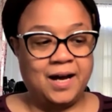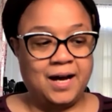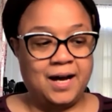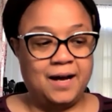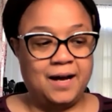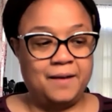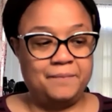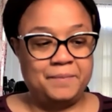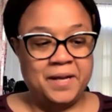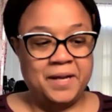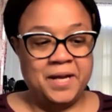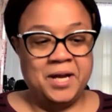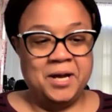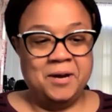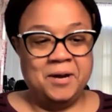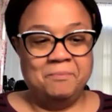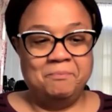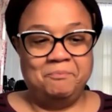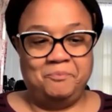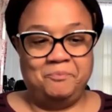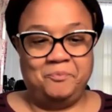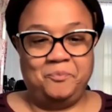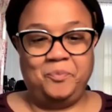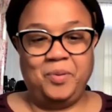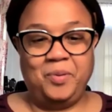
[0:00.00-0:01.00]

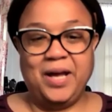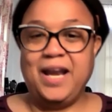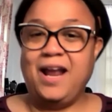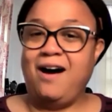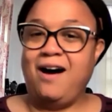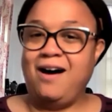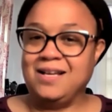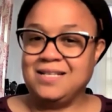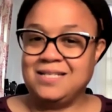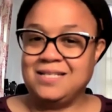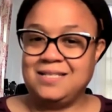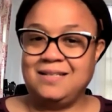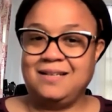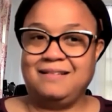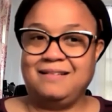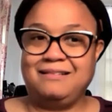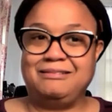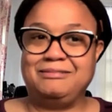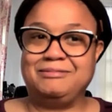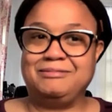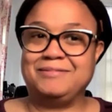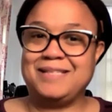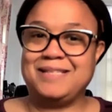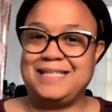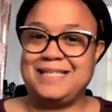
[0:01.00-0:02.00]
but
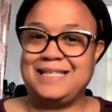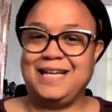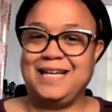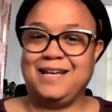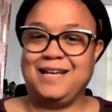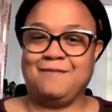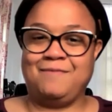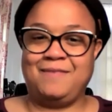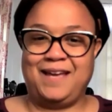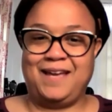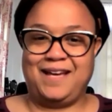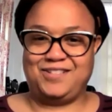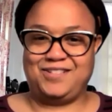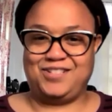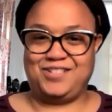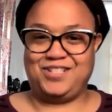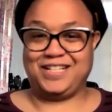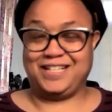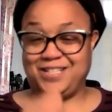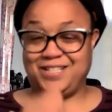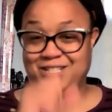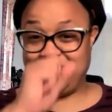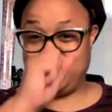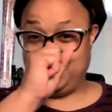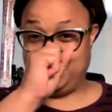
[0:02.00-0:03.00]
also seeing that
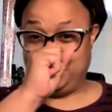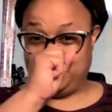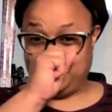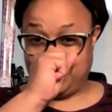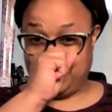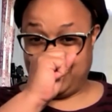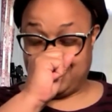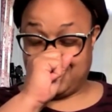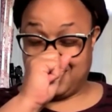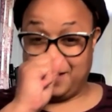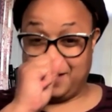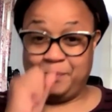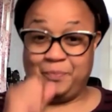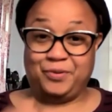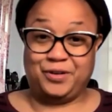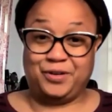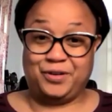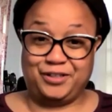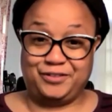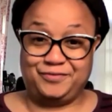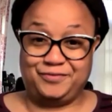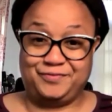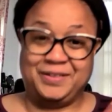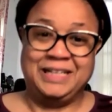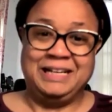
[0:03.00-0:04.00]
she could do a couple
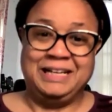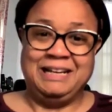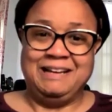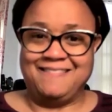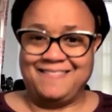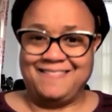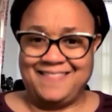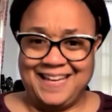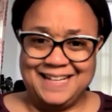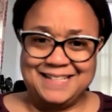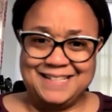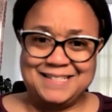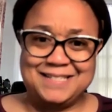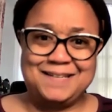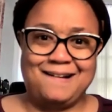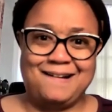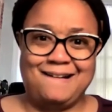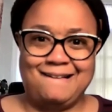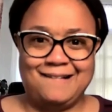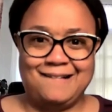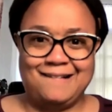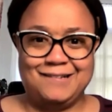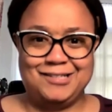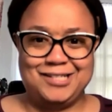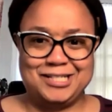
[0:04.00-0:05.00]
of things that
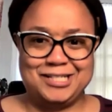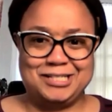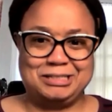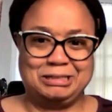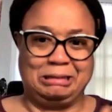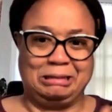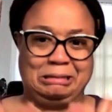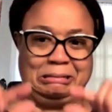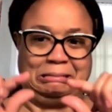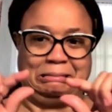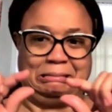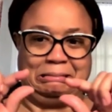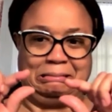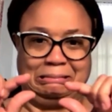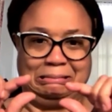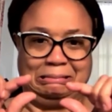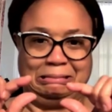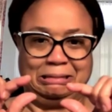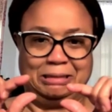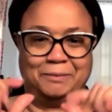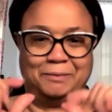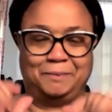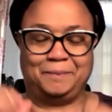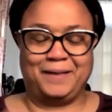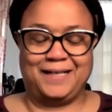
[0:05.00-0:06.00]
are just a
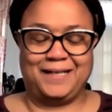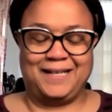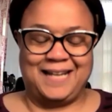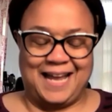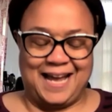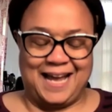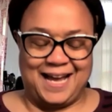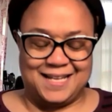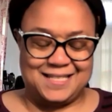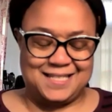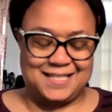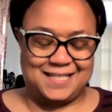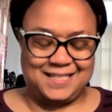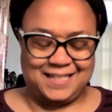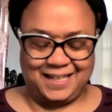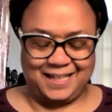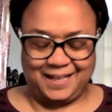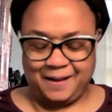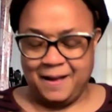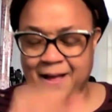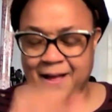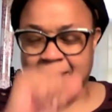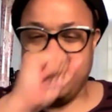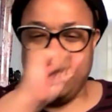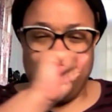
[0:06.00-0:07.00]
little bit
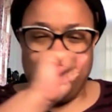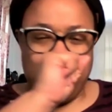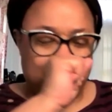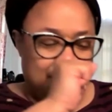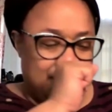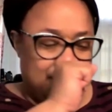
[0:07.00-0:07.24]
nasty.